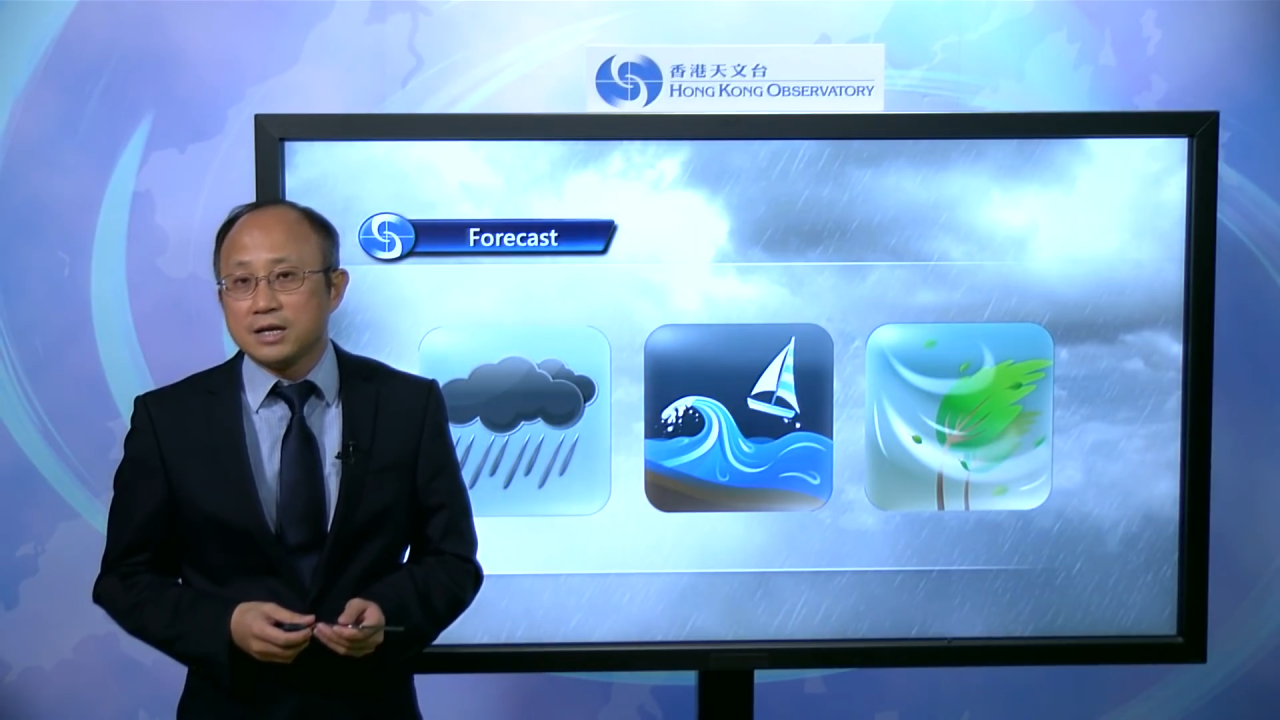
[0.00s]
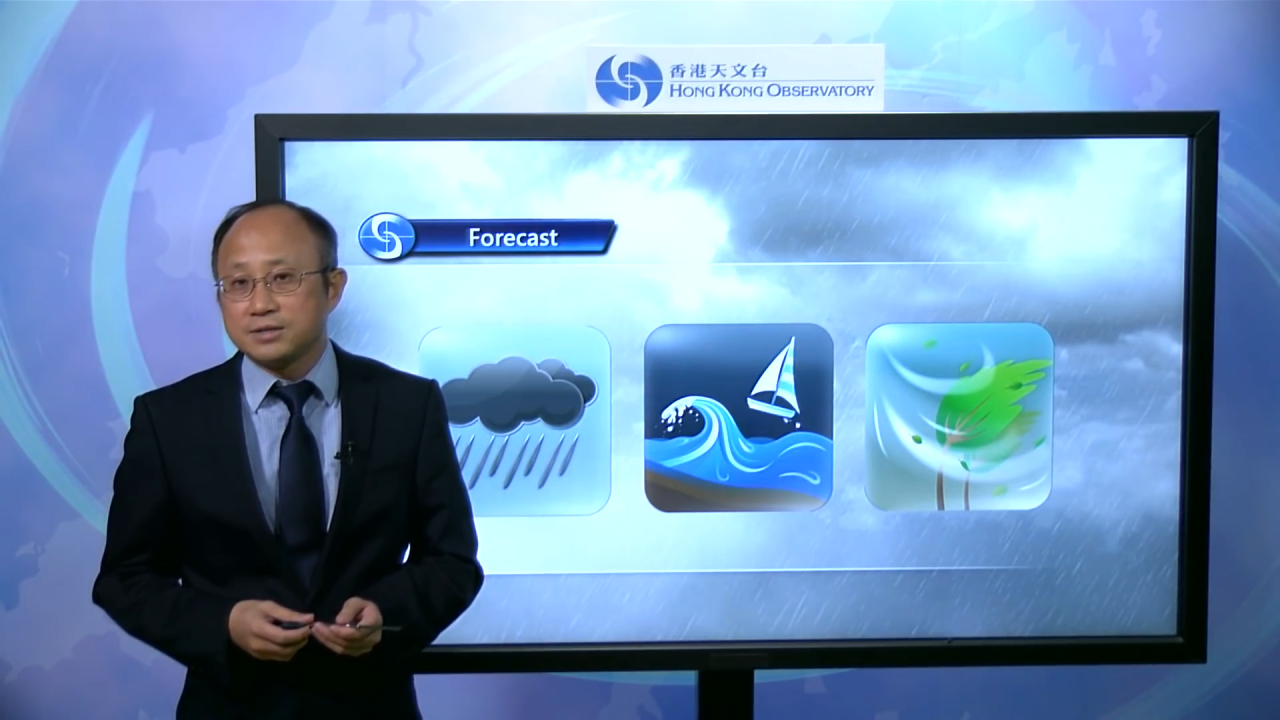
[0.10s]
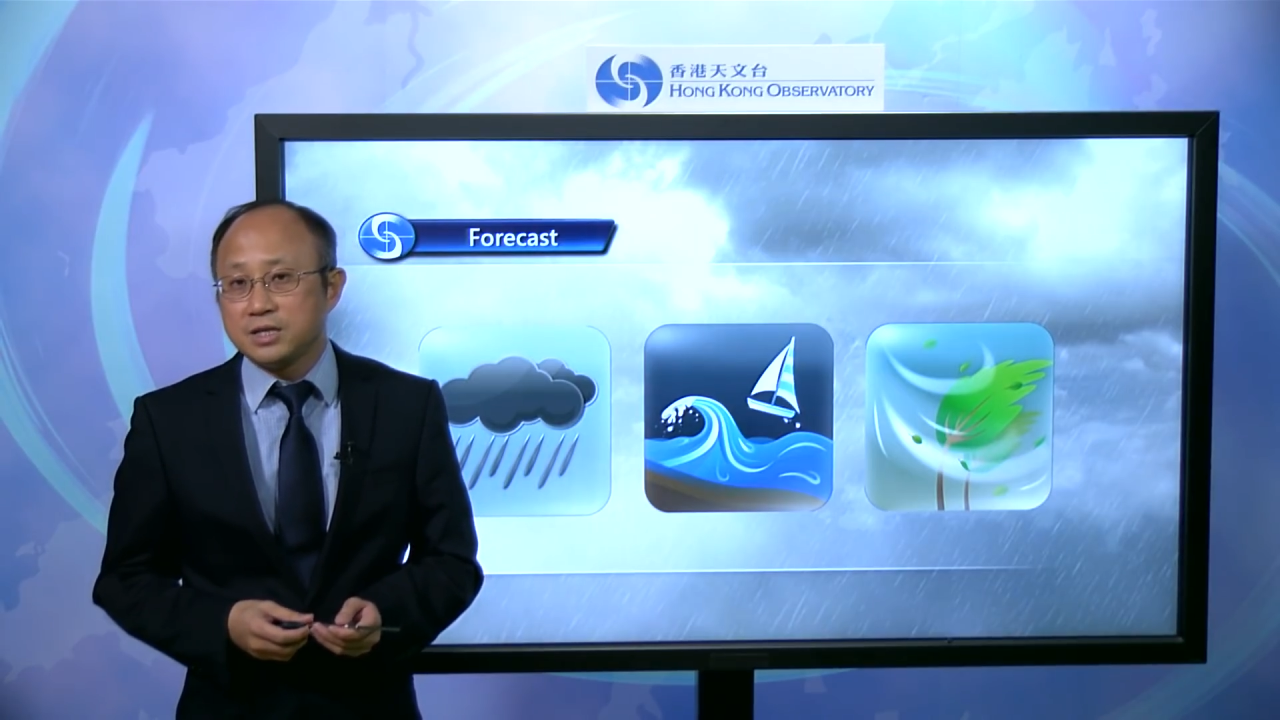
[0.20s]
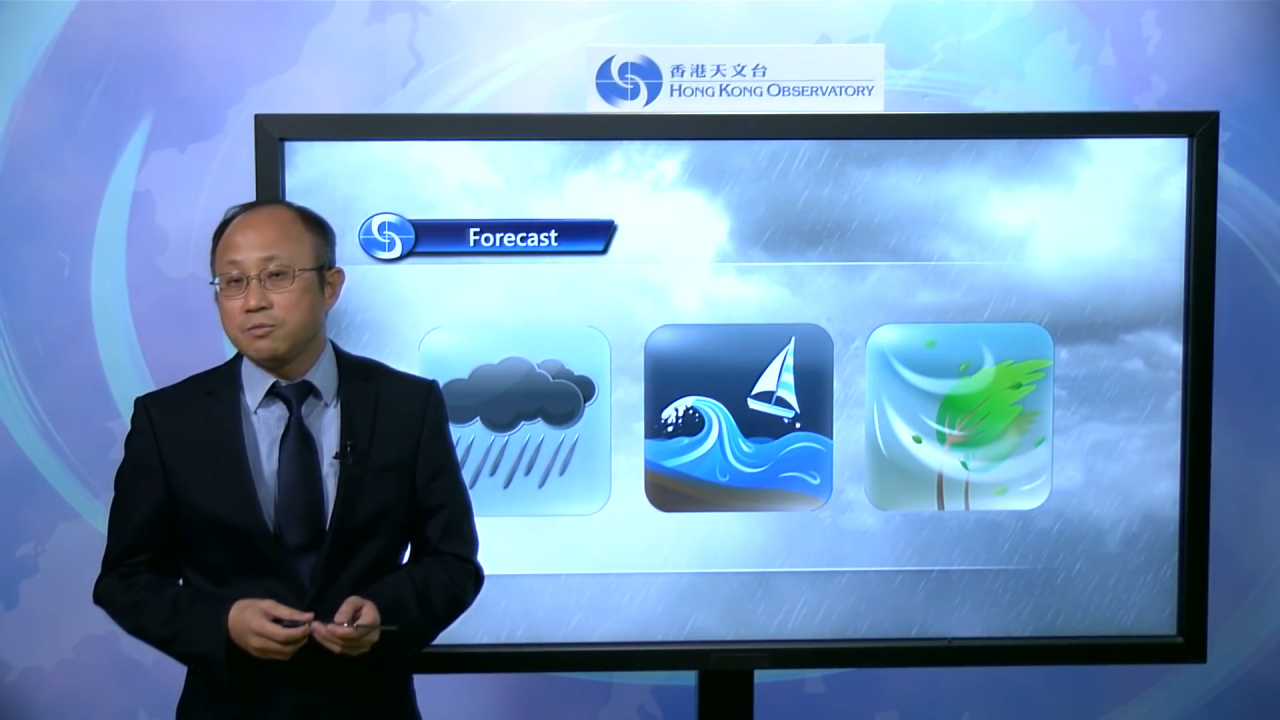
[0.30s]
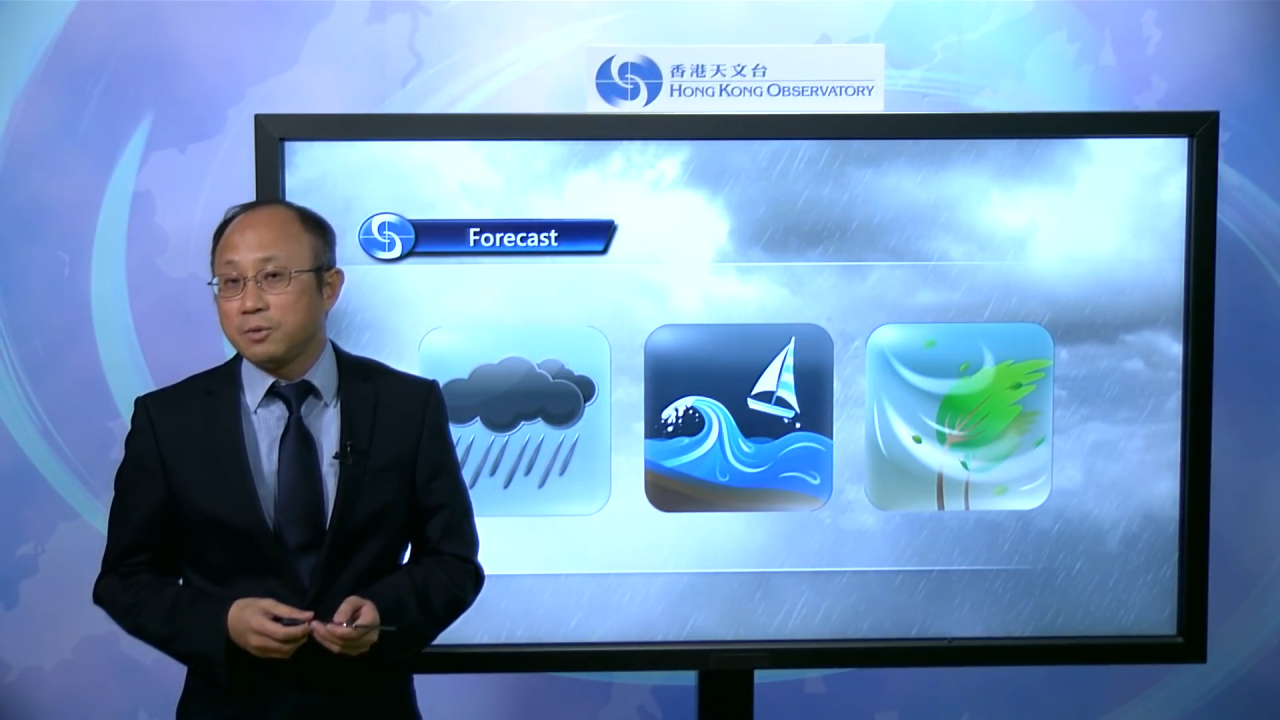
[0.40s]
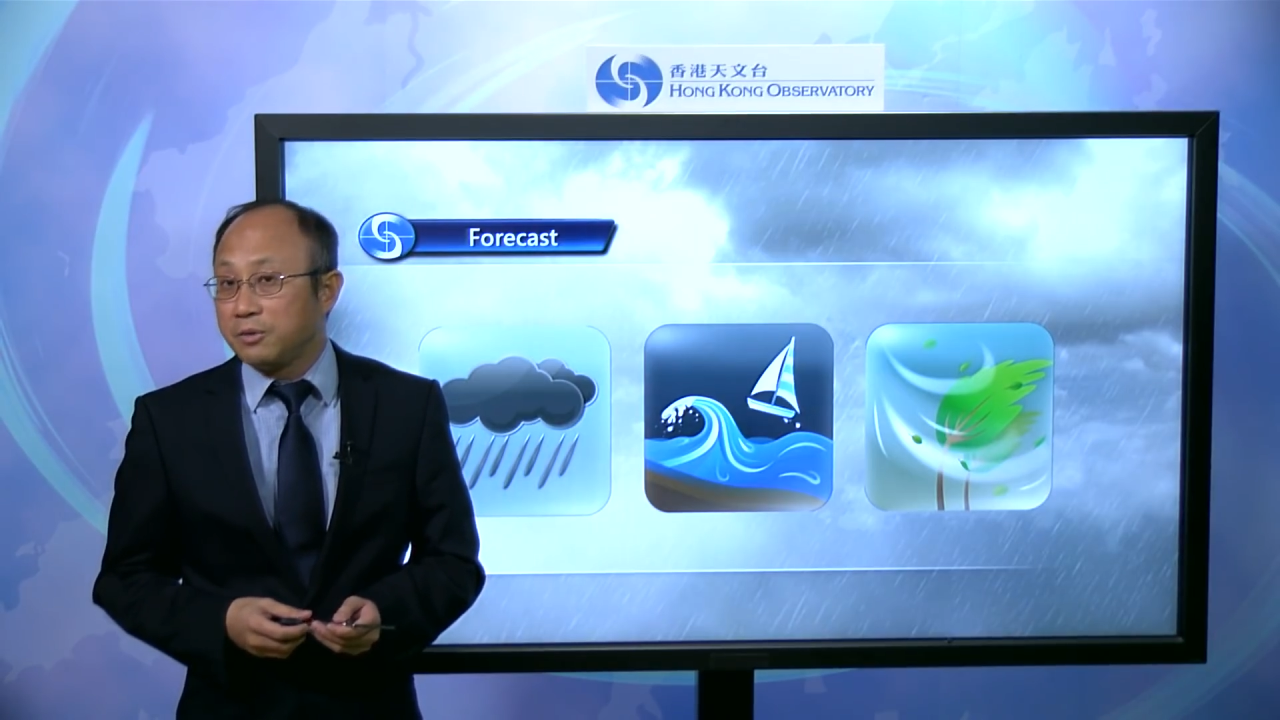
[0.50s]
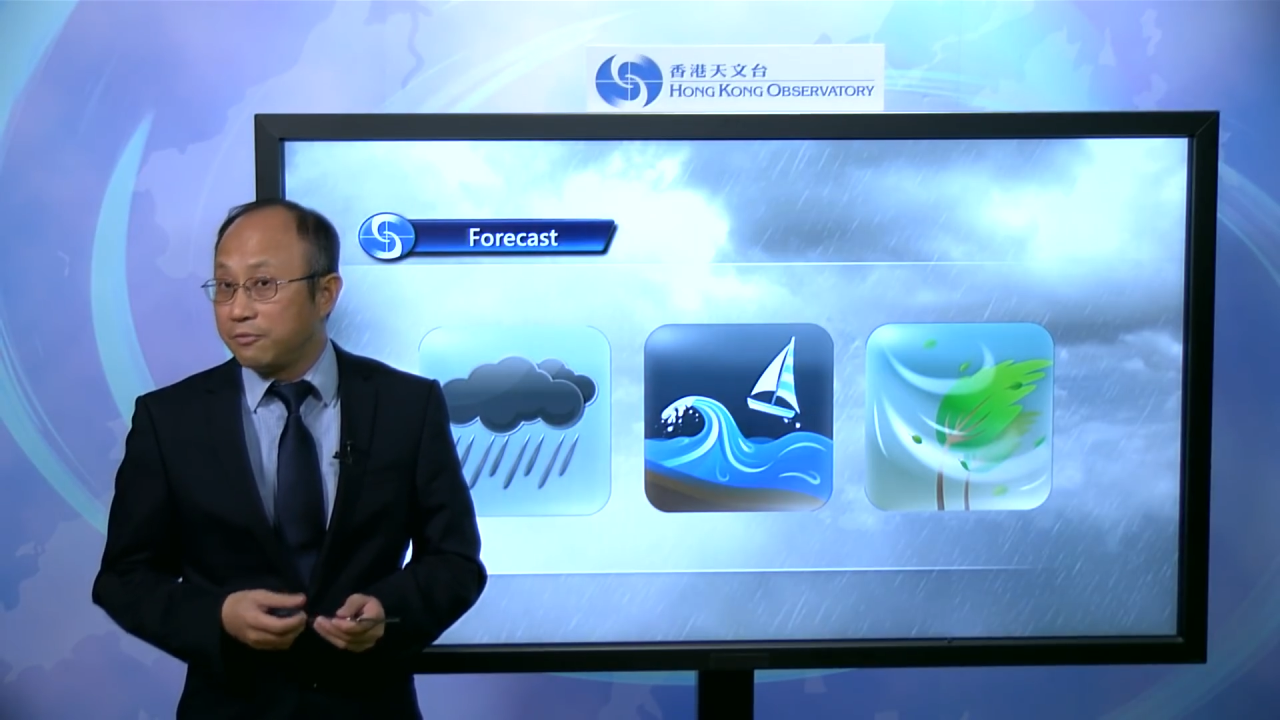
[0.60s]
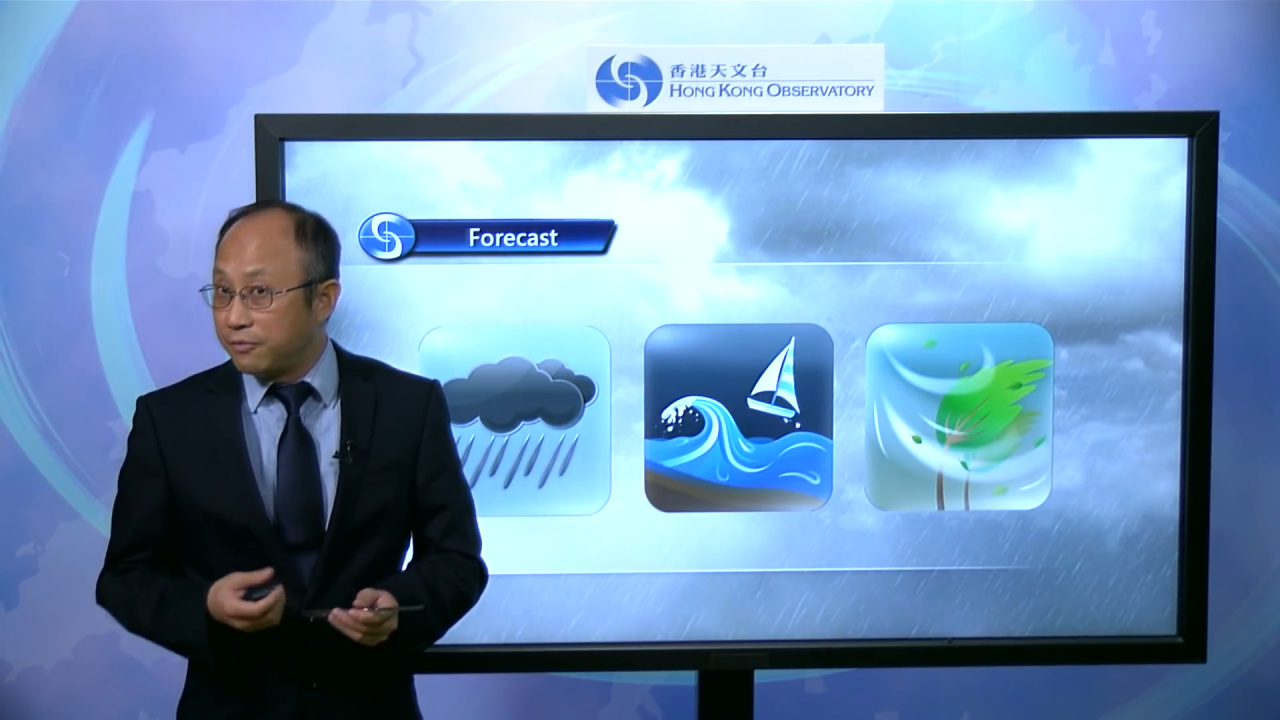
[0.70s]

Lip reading: Sea will be